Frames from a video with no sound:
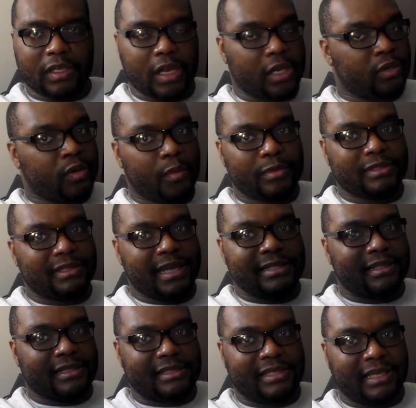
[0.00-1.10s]
I know it was
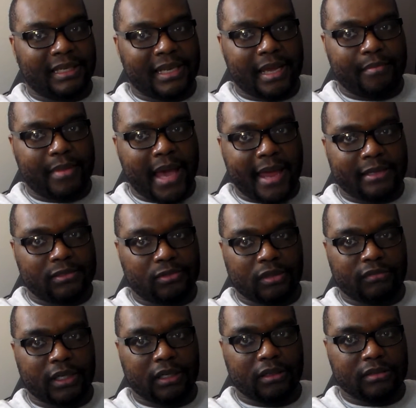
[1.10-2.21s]
less than 10 at bats
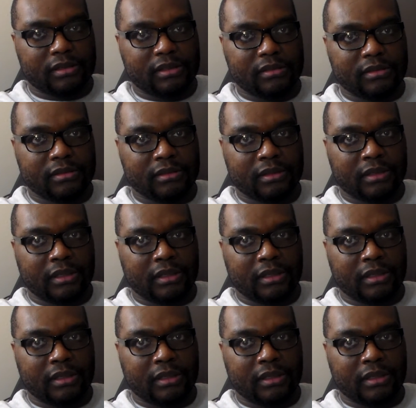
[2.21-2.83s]
during the regular season.